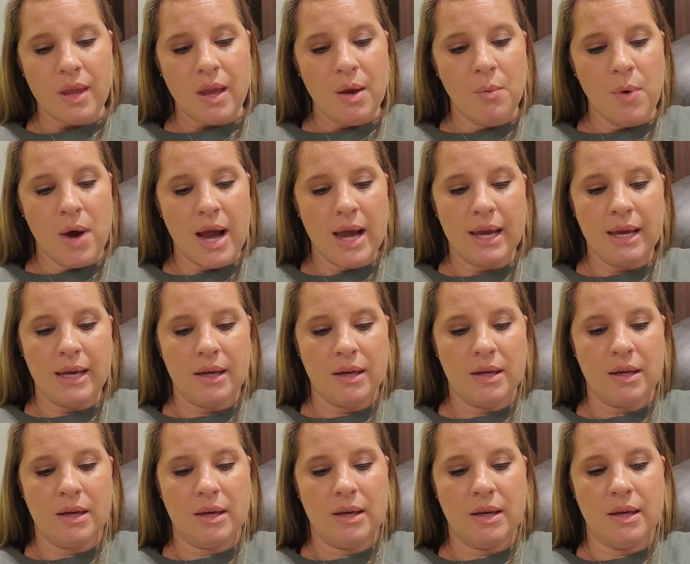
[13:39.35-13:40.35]
why
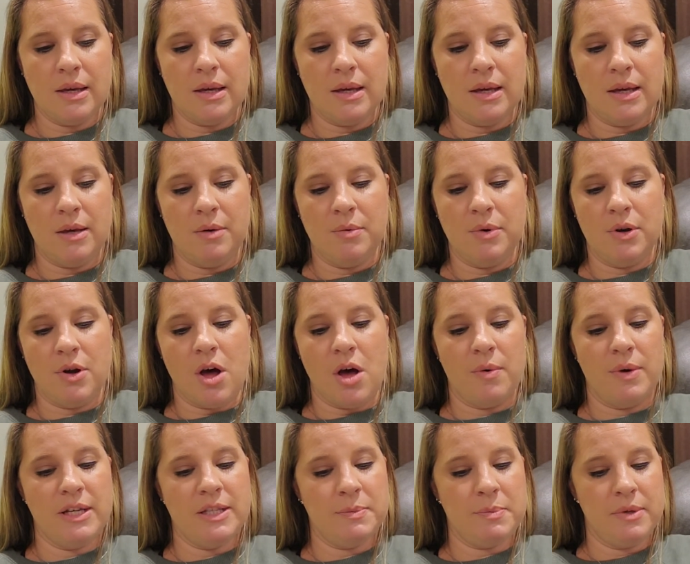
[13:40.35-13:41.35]
he would
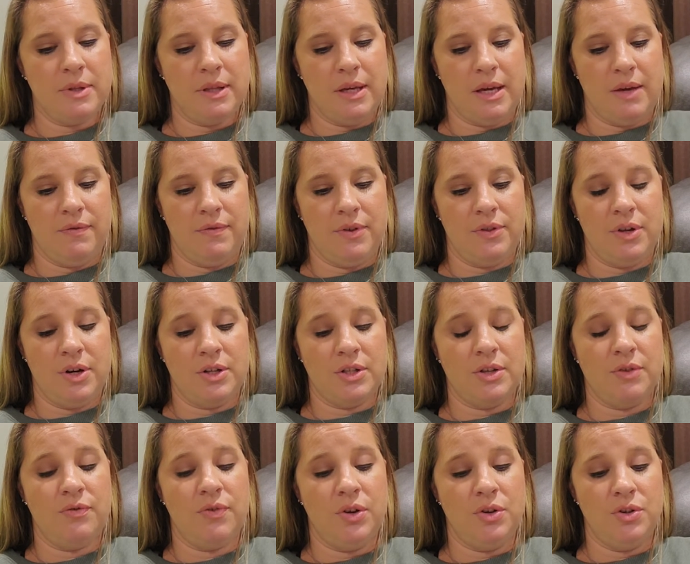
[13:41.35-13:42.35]
always believe that there is
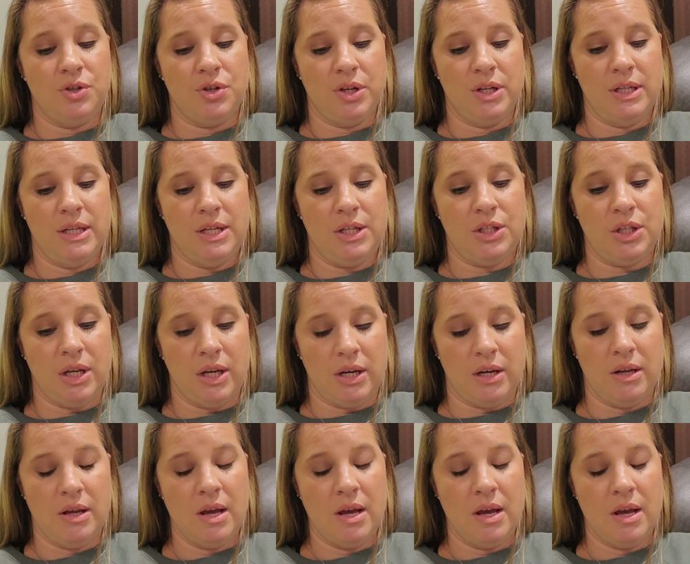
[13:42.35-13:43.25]
a future in teaching.